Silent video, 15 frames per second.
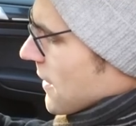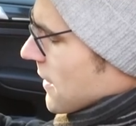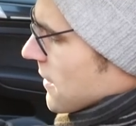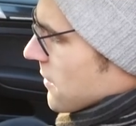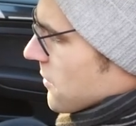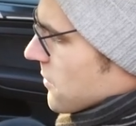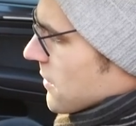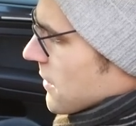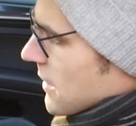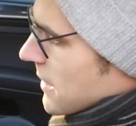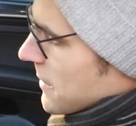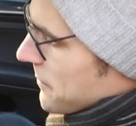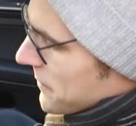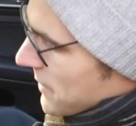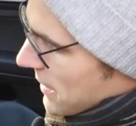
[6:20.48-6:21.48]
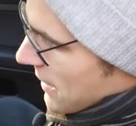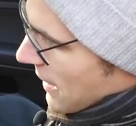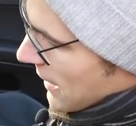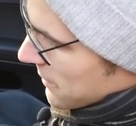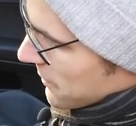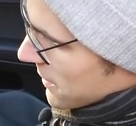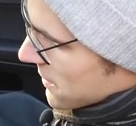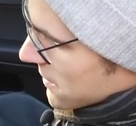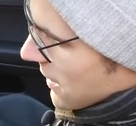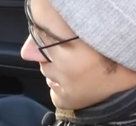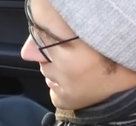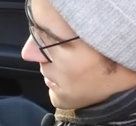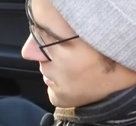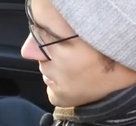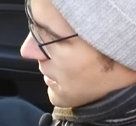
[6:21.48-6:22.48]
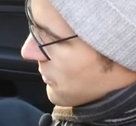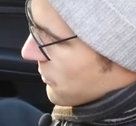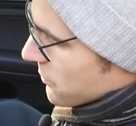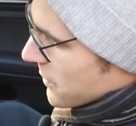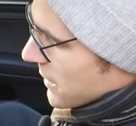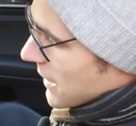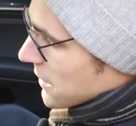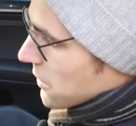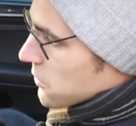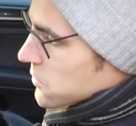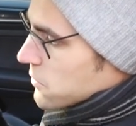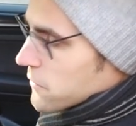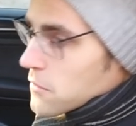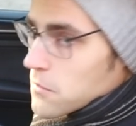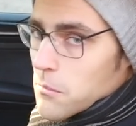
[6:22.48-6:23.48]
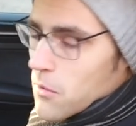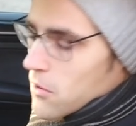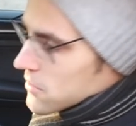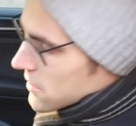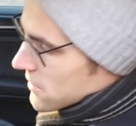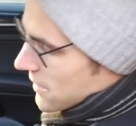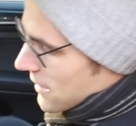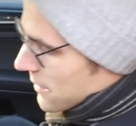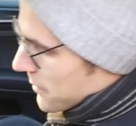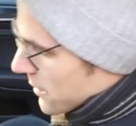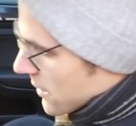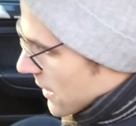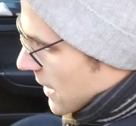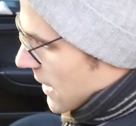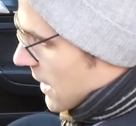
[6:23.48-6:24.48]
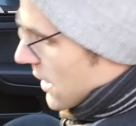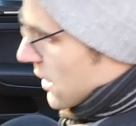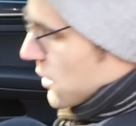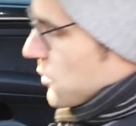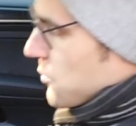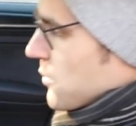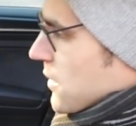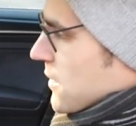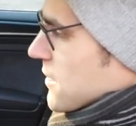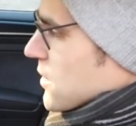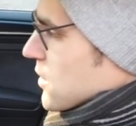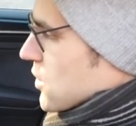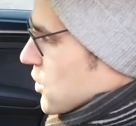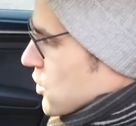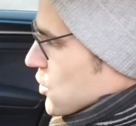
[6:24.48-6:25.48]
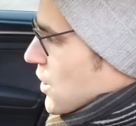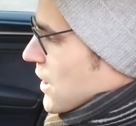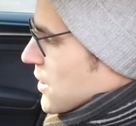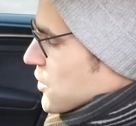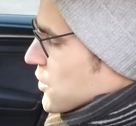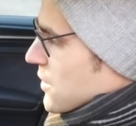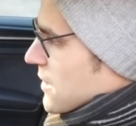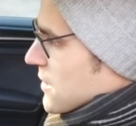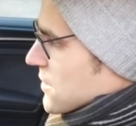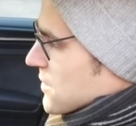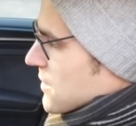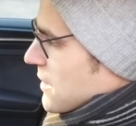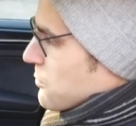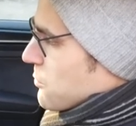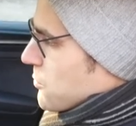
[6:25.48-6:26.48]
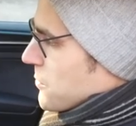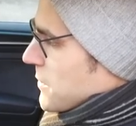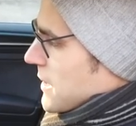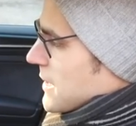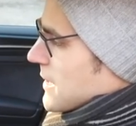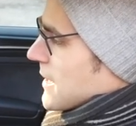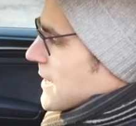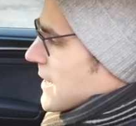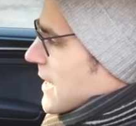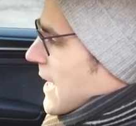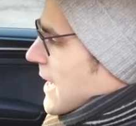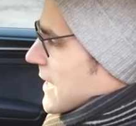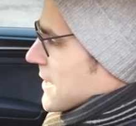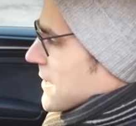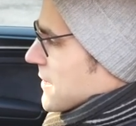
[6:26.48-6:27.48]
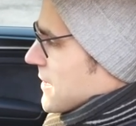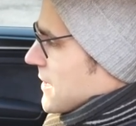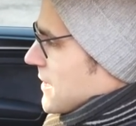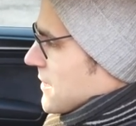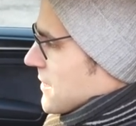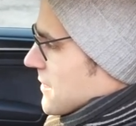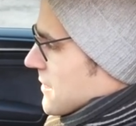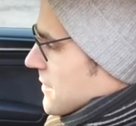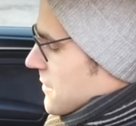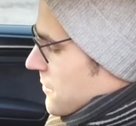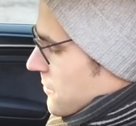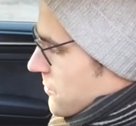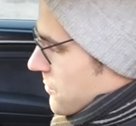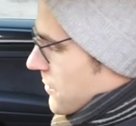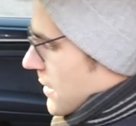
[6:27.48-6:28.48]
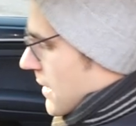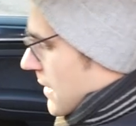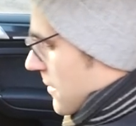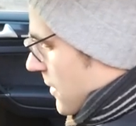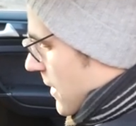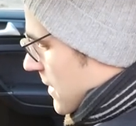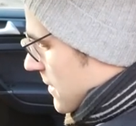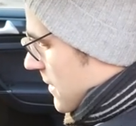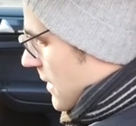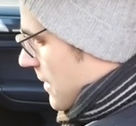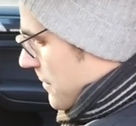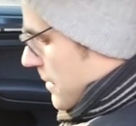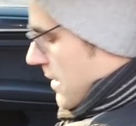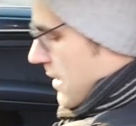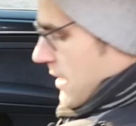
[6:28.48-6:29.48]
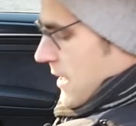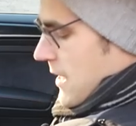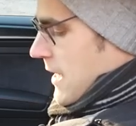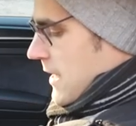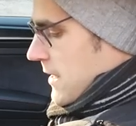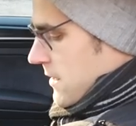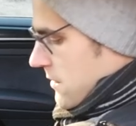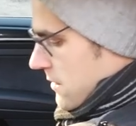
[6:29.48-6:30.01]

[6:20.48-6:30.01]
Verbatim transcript: than, um, than the animal skin steering wheel and also more sustainable. You can change the steering wheel like this. Really great setup. And